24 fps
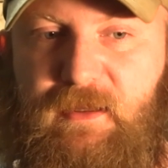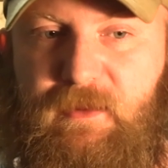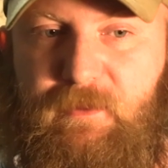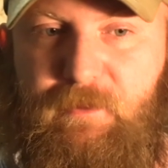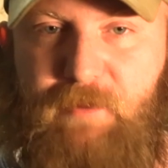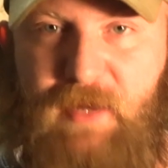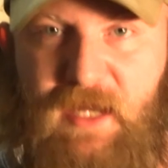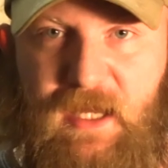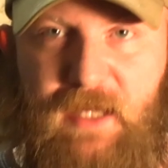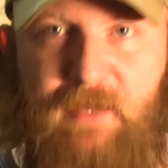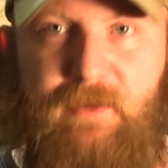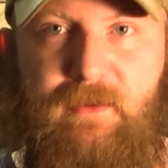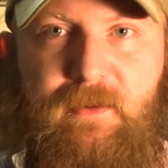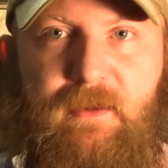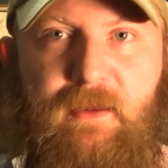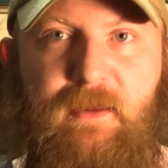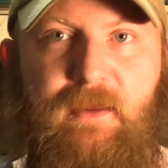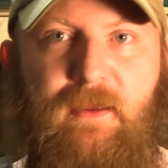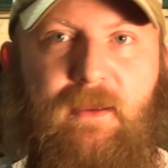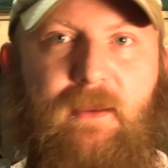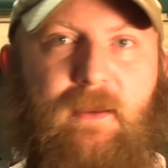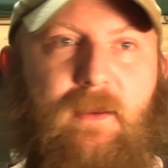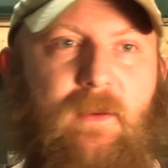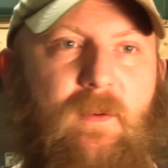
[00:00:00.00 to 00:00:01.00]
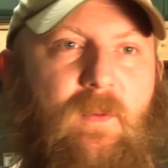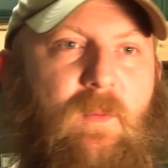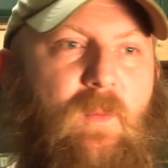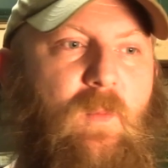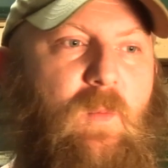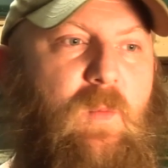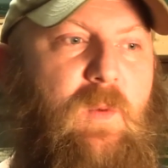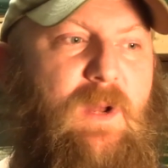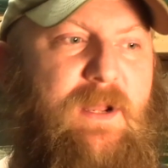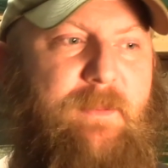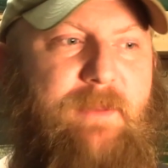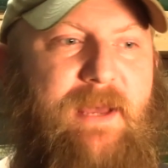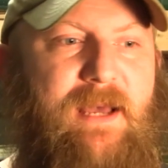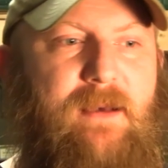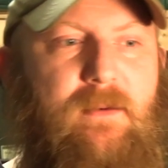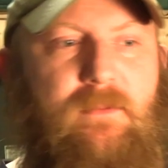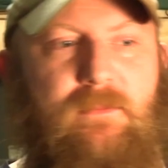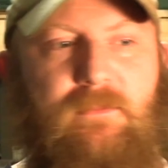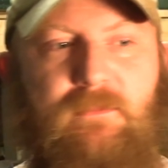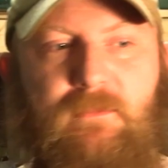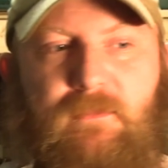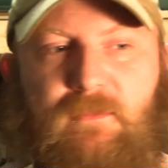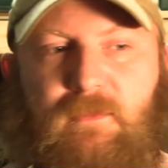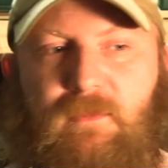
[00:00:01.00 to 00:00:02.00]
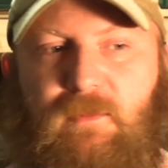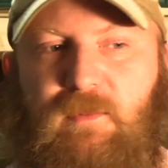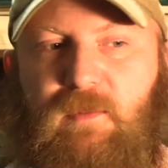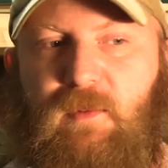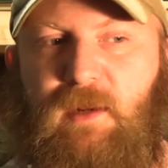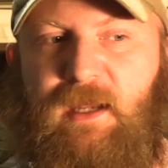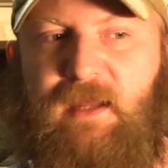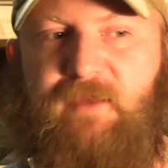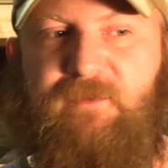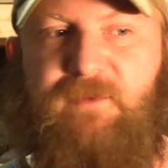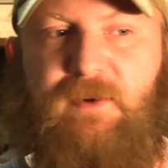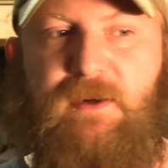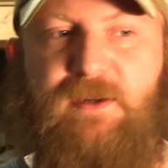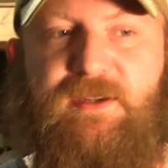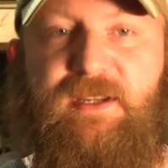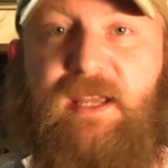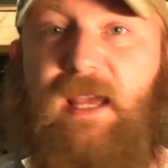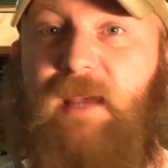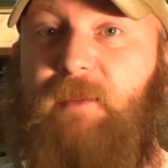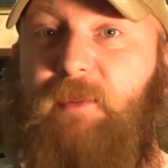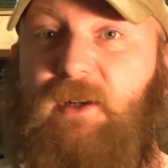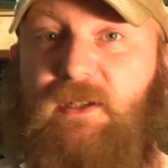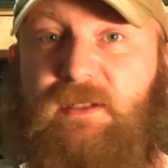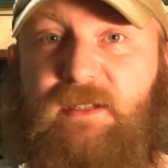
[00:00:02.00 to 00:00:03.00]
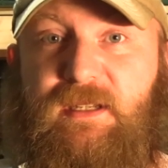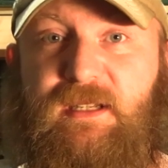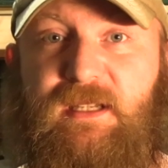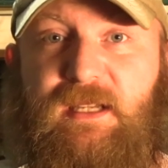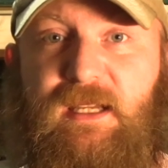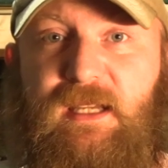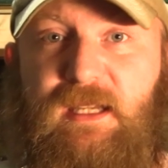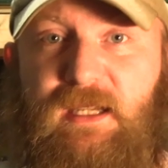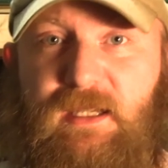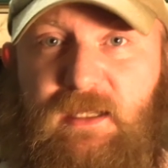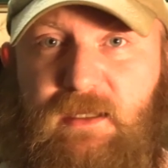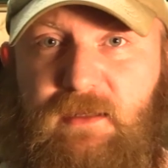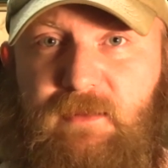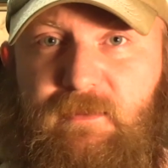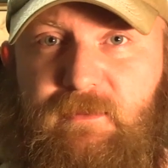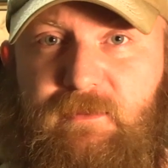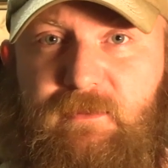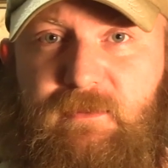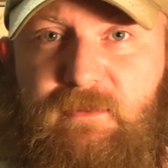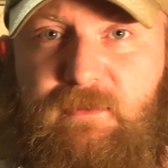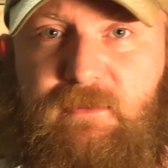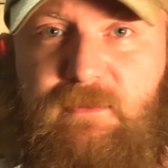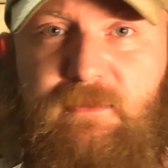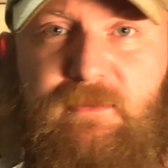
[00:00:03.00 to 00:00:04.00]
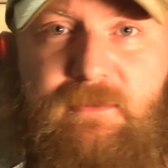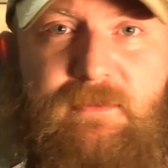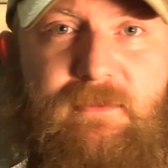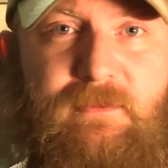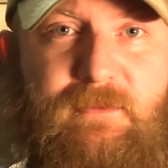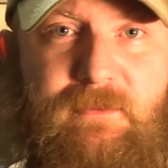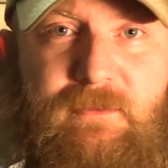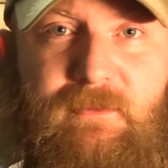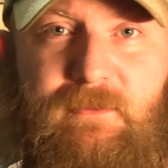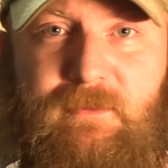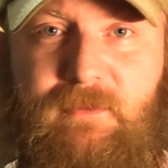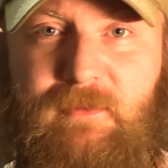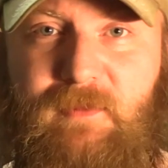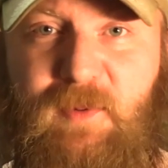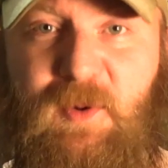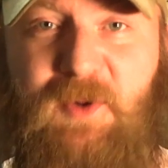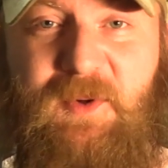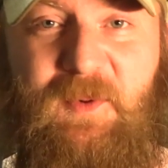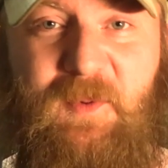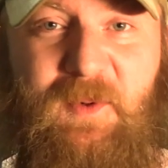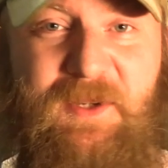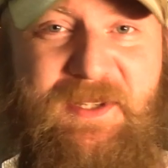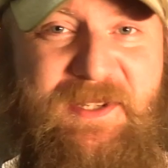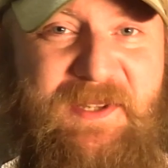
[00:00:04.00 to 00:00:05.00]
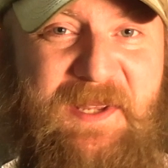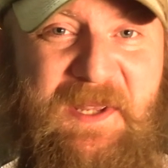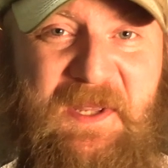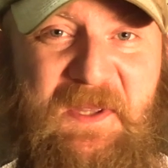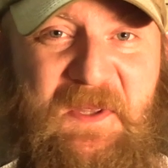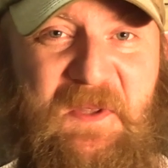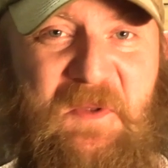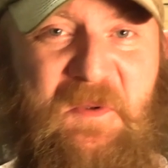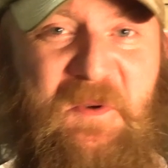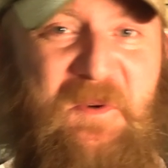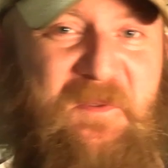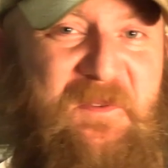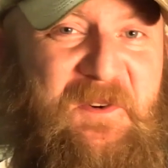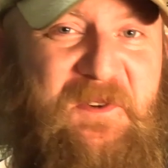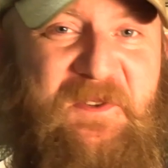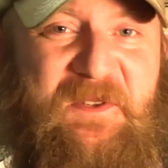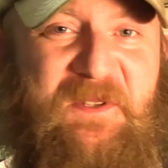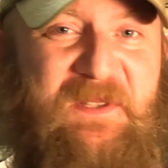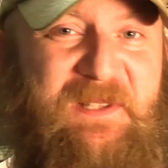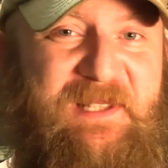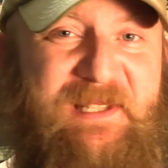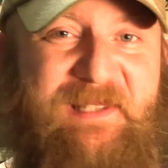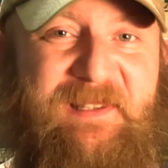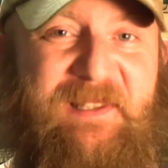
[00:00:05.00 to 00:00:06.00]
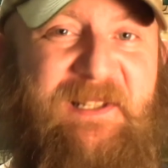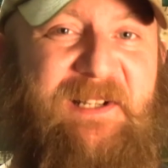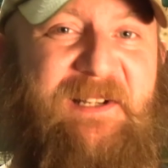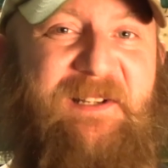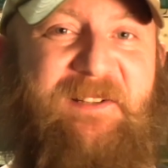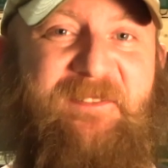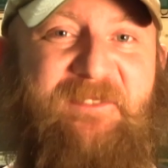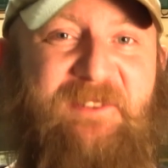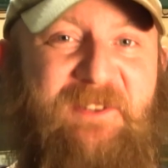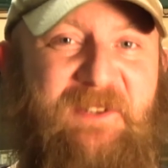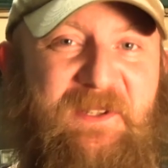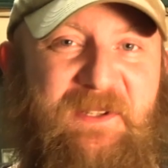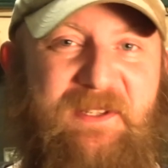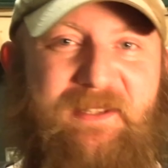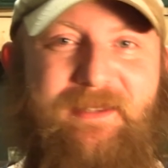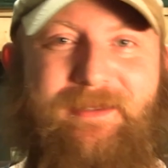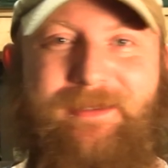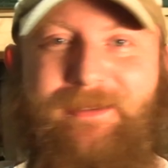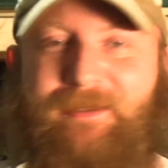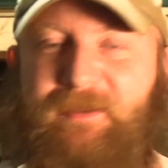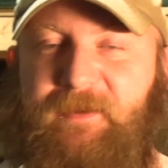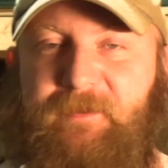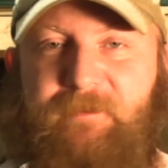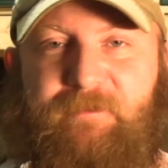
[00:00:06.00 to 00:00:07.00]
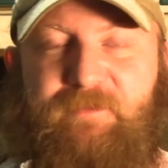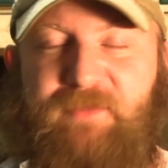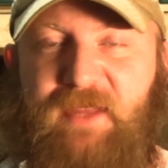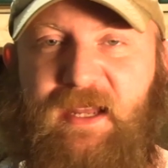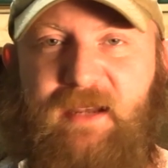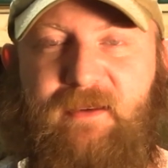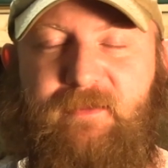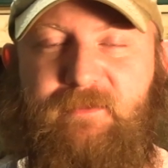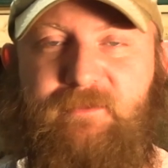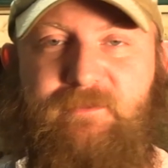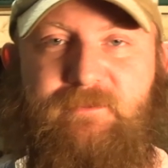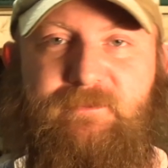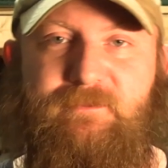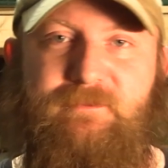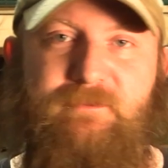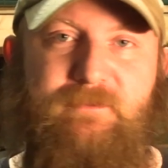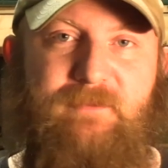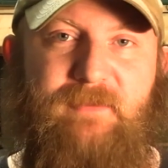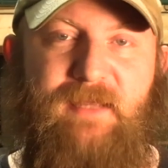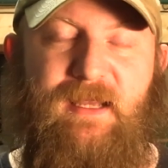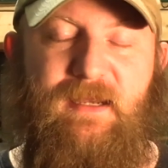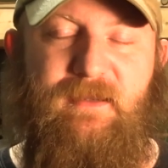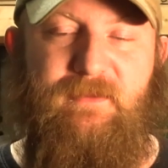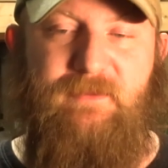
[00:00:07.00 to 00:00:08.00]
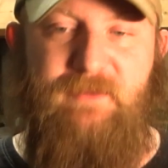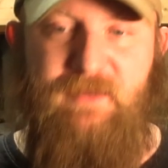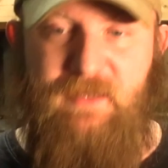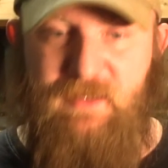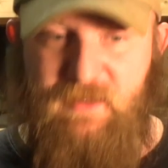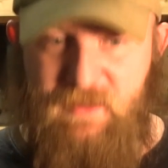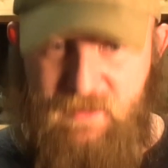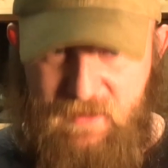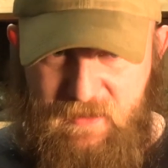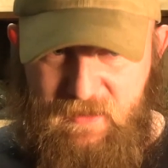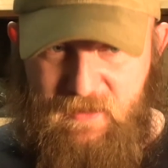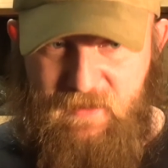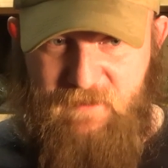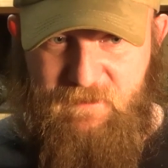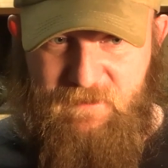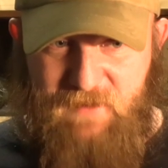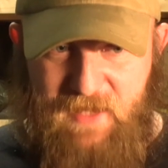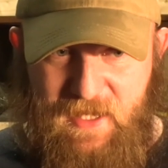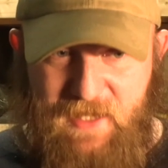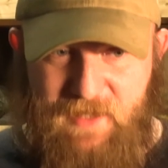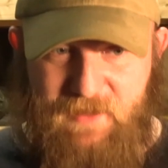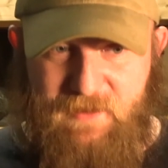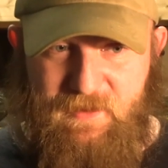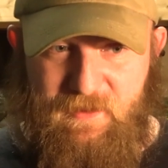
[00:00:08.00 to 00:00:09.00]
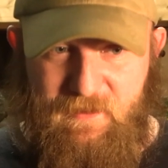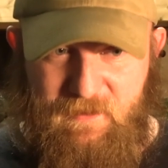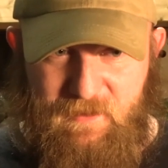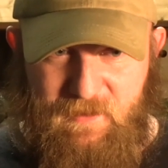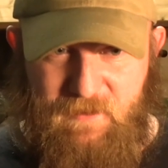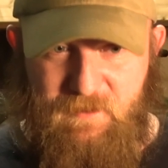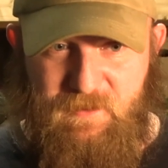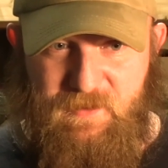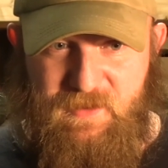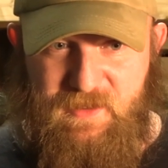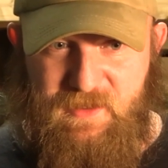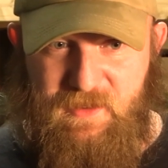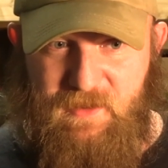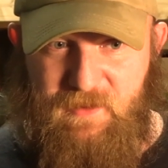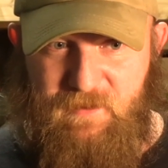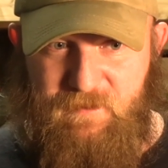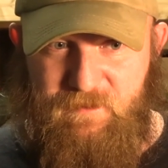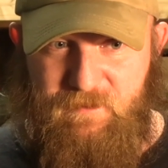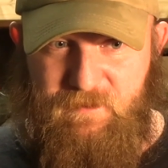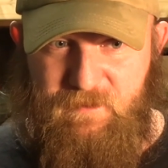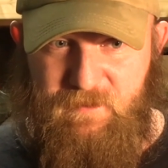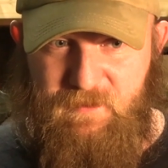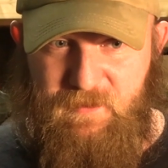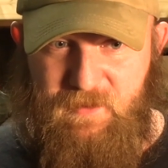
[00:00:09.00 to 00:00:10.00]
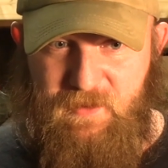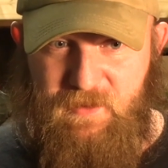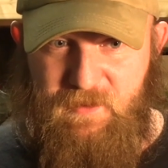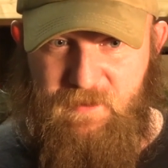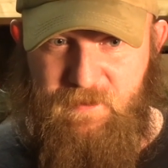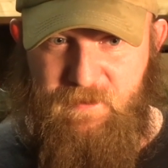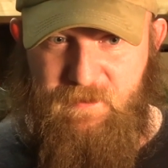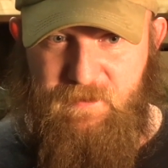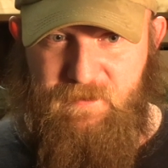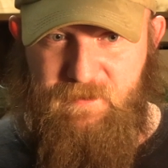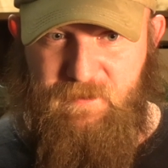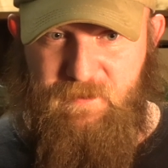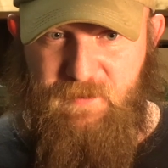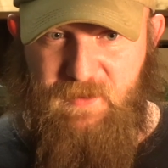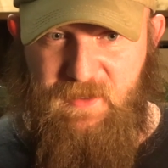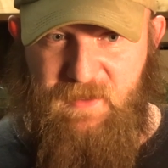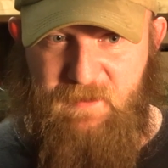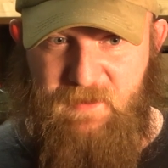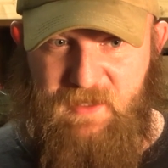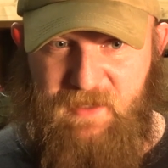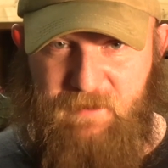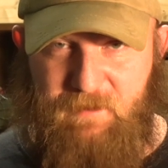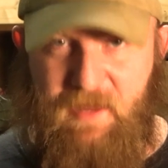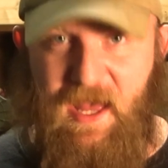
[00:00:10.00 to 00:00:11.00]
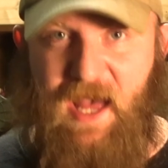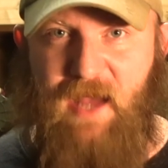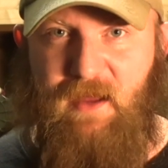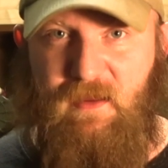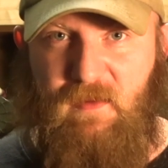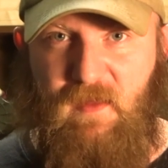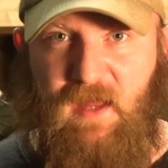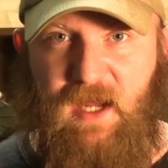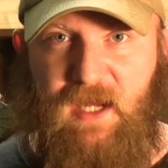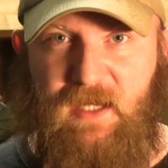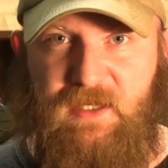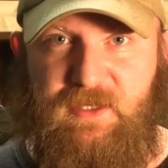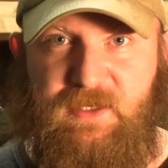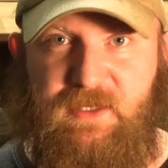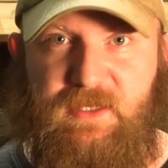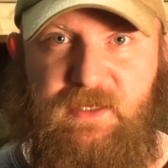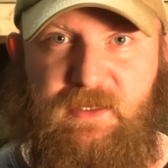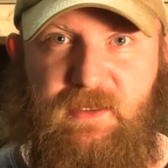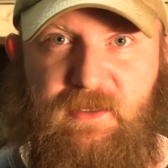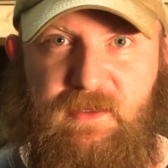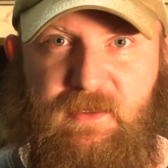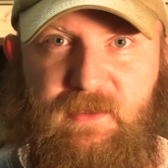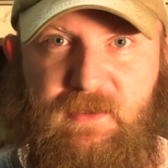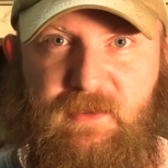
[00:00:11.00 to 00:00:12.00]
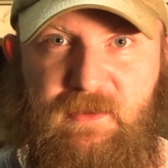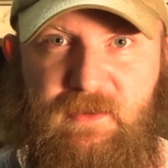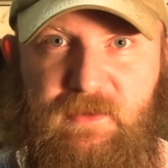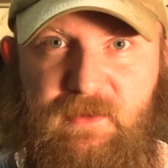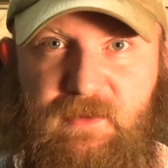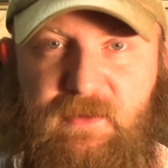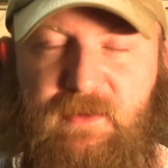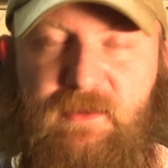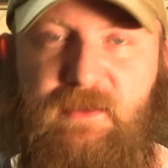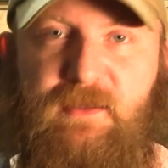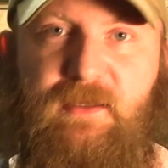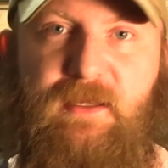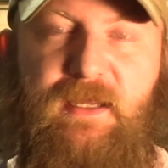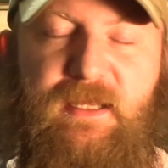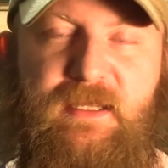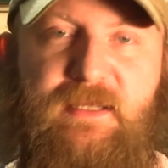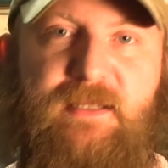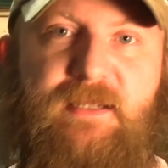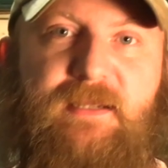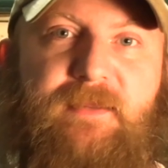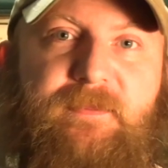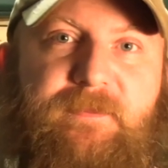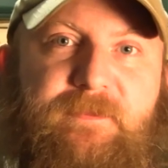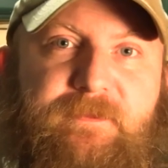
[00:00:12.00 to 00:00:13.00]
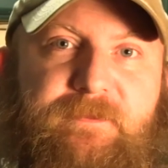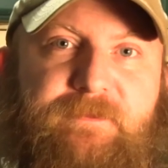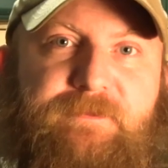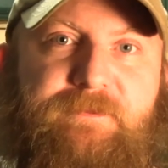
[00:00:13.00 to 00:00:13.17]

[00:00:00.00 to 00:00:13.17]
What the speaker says: But what about when he first came on scene? Was he universally loved? No, no. In fact, there was a pretty big backlash against him.